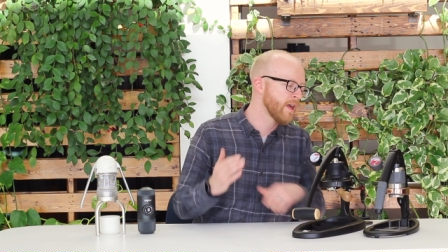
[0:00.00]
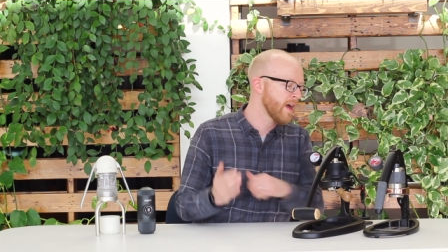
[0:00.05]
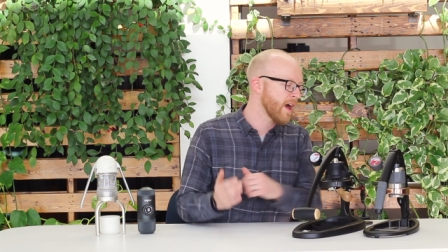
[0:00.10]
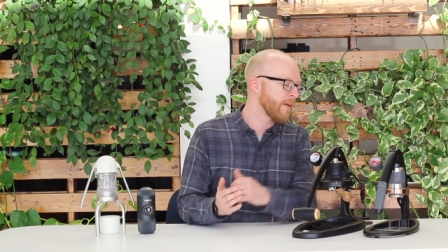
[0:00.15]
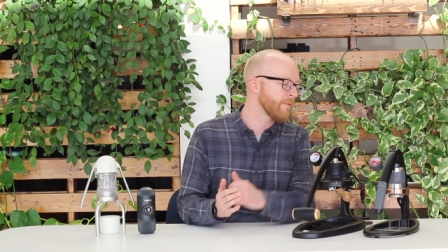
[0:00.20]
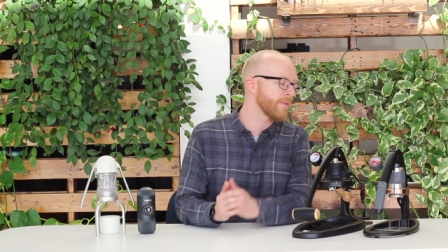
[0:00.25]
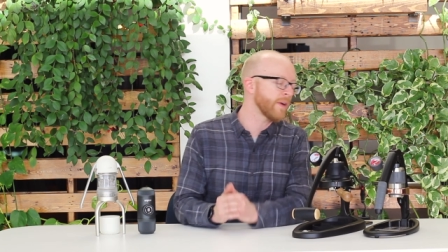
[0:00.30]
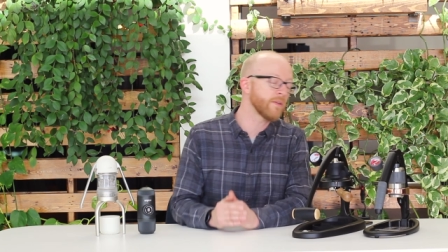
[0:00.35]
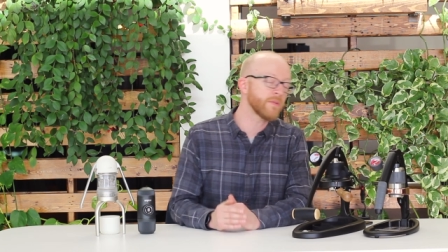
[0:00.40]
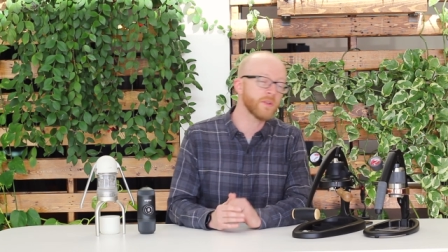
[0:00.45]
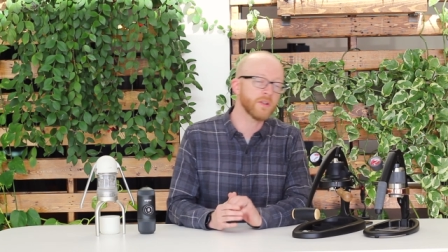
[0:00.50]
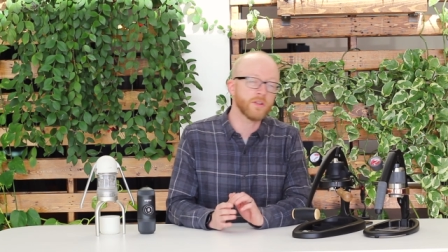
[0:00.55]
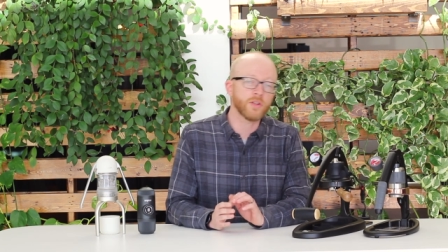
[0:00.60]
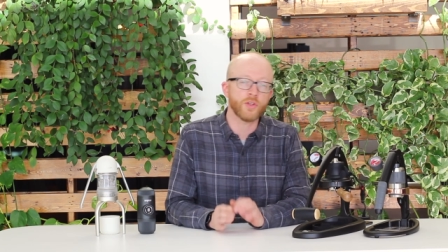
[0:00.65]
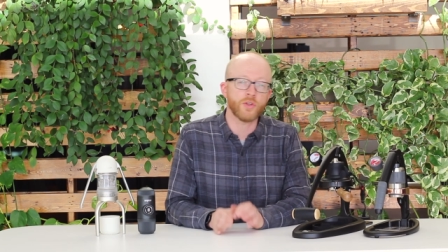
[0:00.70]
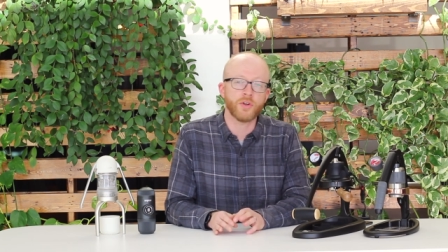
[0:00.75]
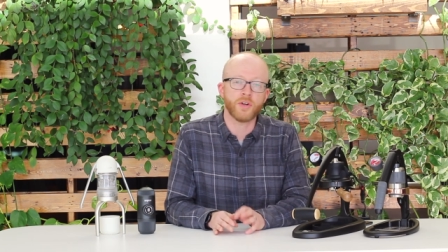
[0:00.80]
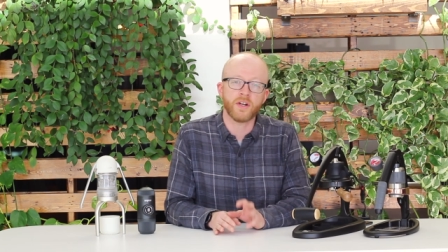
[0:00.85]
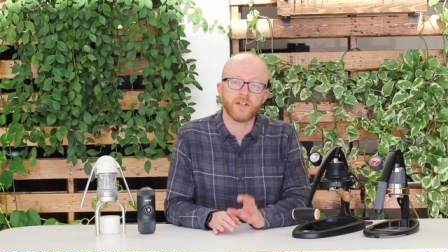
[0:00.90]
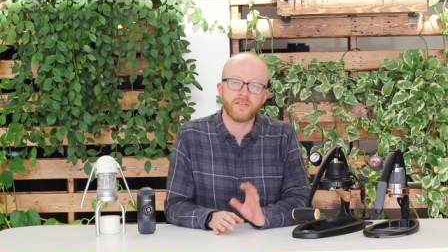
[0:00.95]
I found the
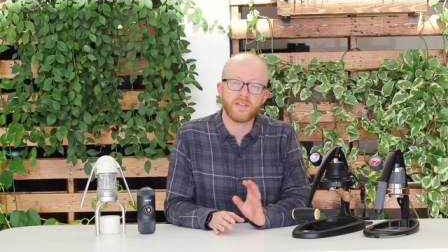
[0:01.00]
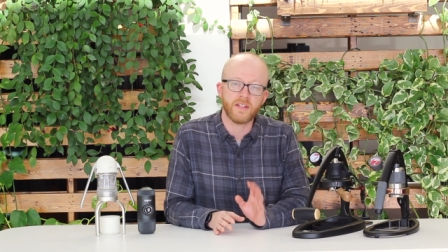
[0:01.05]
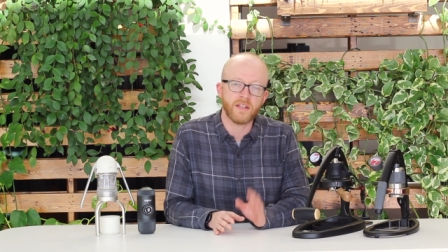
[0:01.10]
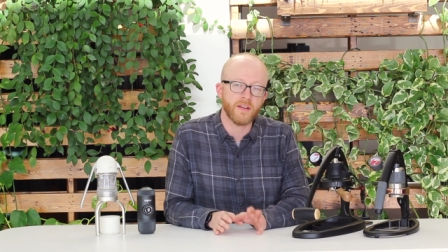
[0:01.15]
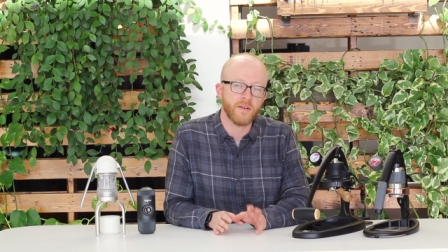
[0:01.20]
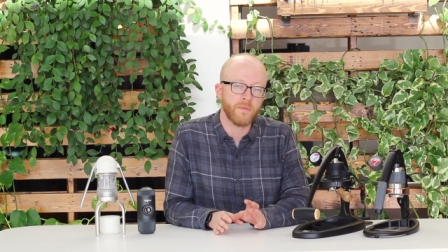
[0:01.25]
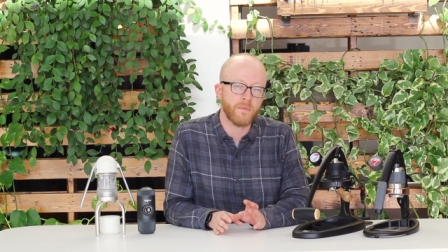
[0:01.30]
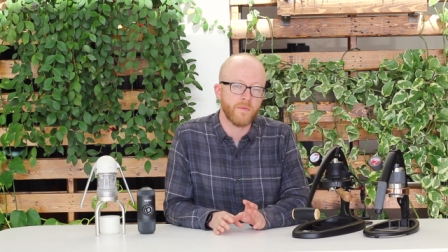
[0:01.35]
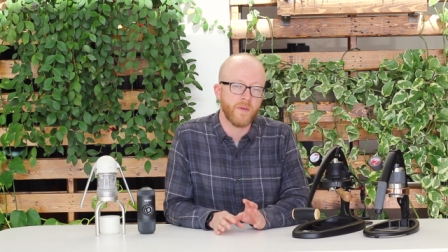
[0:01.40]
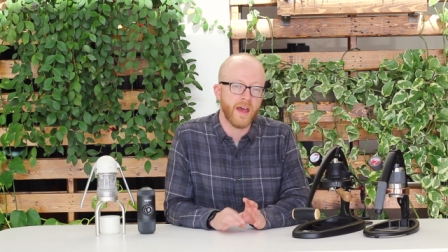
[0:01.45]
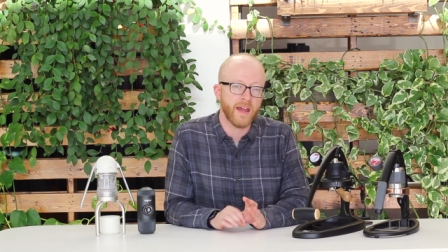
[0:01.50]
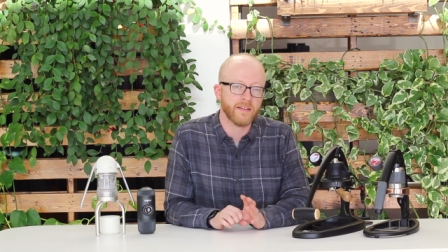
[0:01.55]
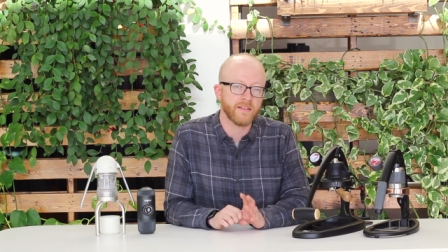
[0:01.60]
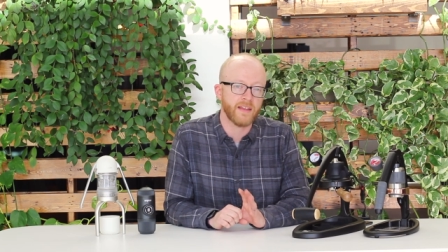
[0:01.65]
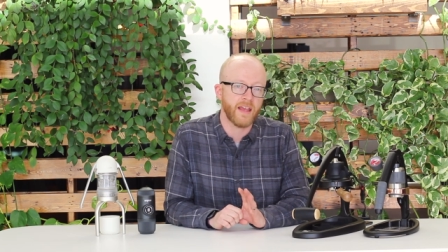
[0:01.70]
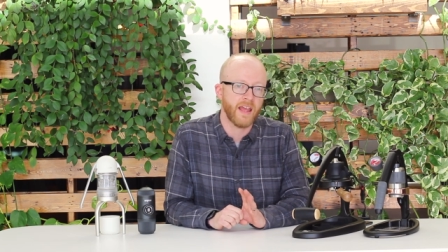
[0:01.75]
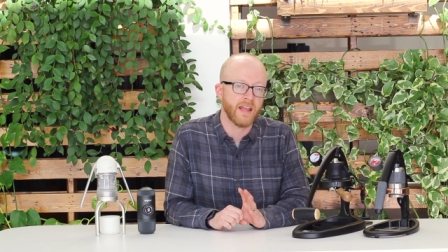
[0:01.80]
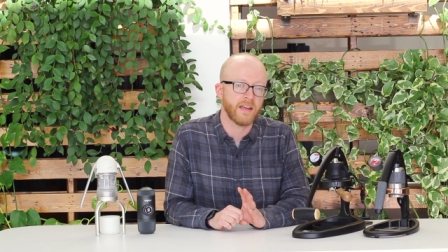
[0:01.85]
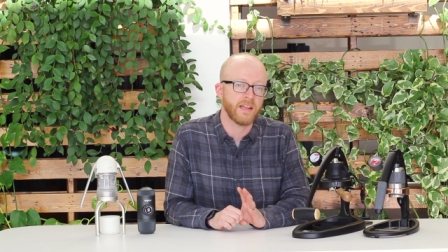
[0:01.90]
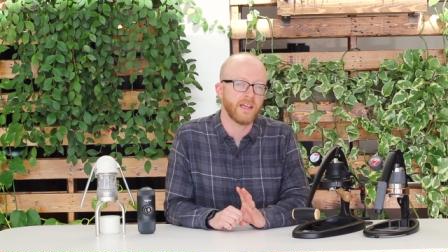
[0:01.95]
Lunar Mirror, it didn't affect
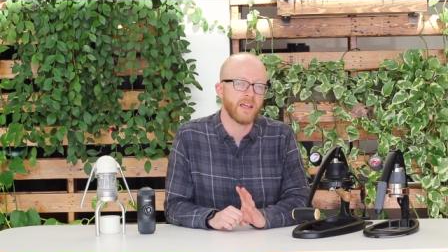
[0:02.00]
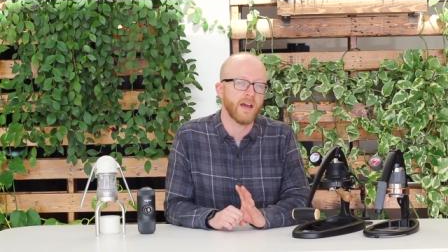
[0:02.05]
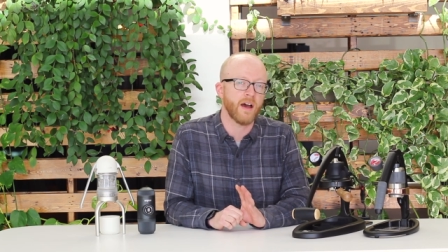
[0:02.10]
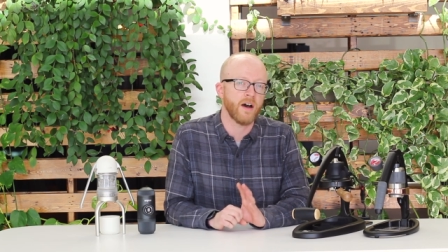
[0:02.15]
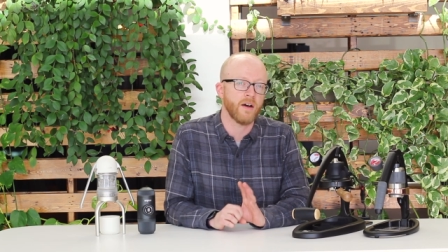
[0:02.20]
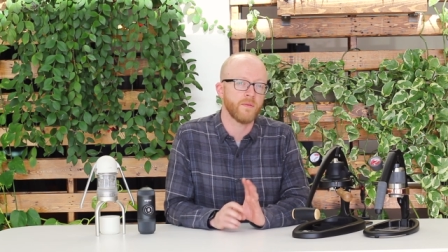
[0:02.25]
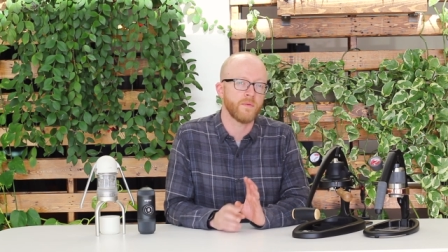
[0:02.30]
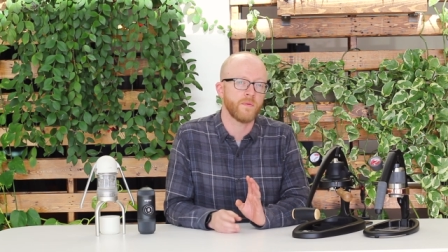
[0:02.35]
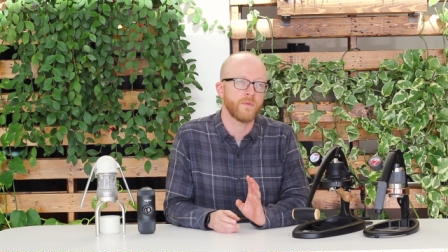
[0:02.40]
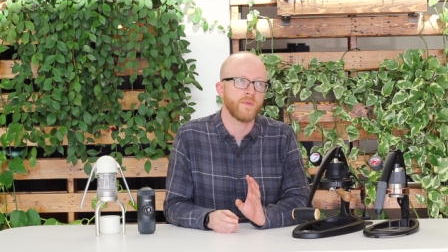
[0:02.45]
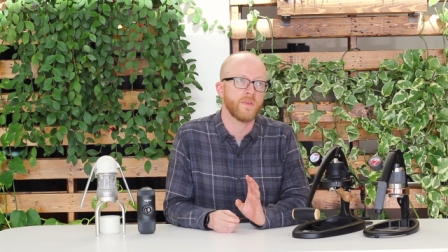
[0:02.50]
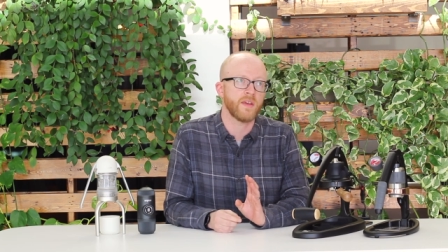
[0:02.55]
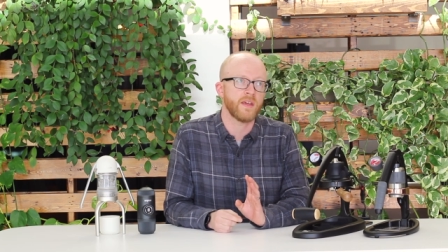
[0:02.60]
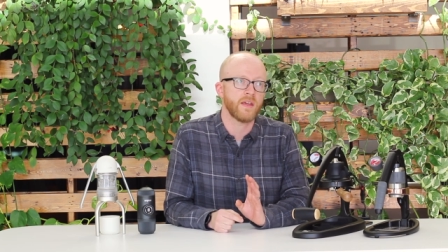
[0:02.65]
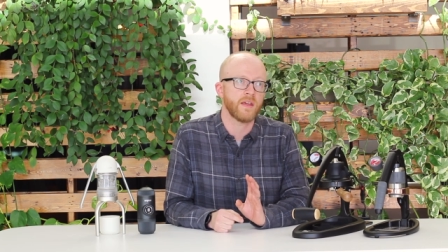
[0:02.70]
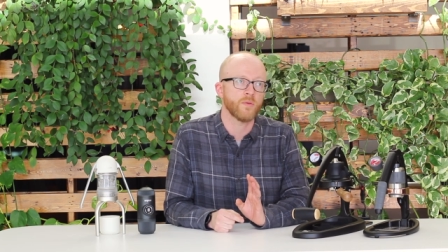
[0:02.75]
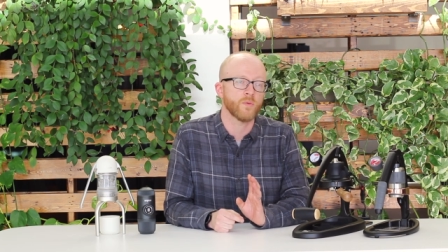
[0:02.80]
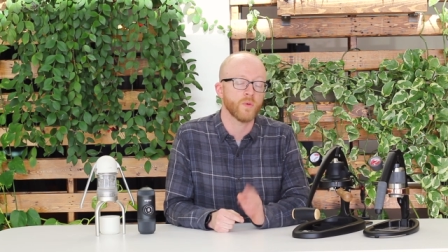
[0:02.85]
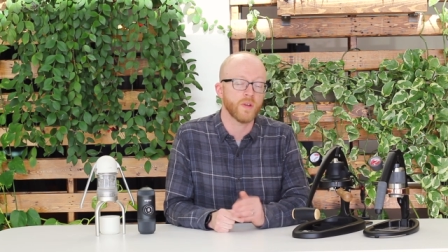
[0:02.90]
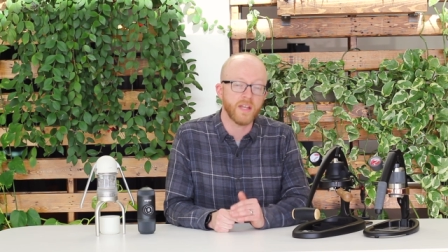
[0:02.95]
any of
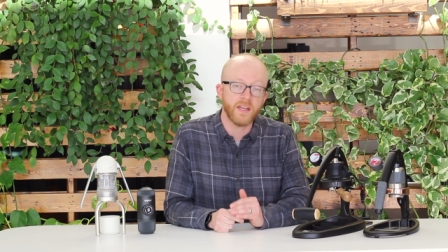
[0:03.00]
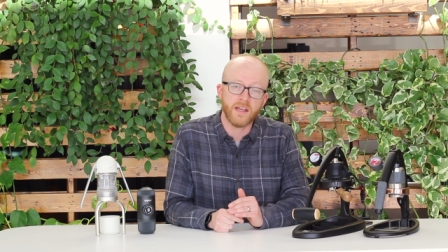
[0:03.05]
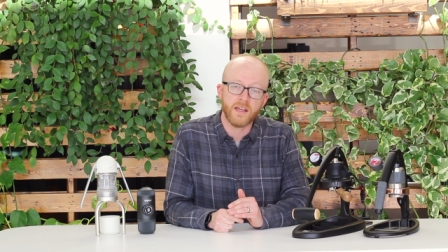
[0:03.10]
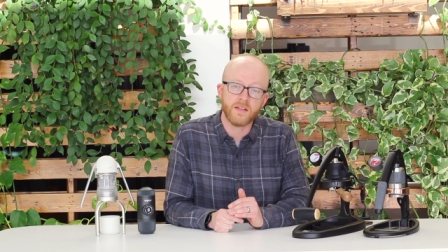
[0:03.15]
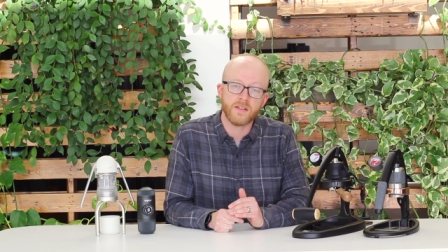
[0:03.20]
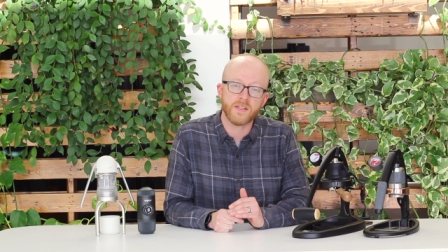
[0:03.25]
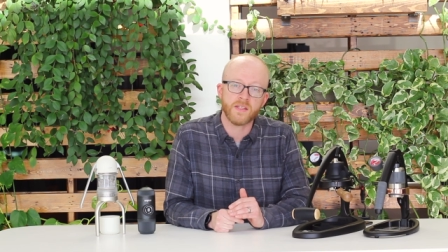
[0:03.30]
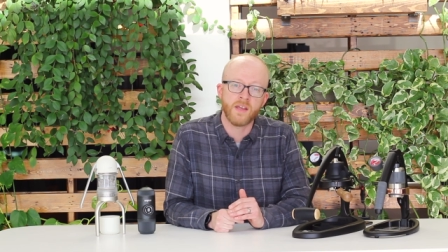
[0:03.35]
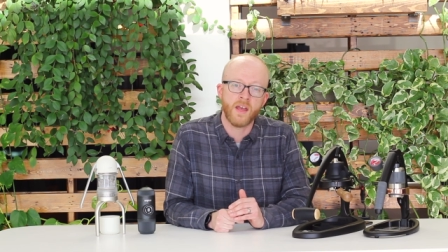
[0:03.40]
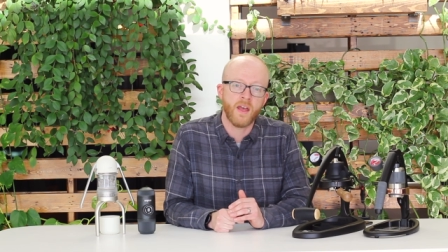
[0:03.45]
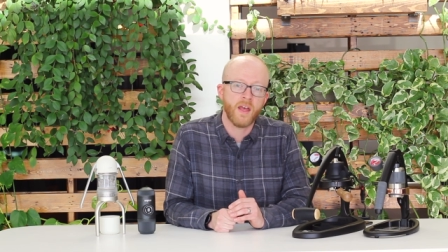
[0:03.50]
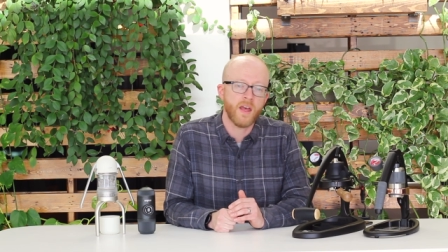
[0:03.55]
the readings,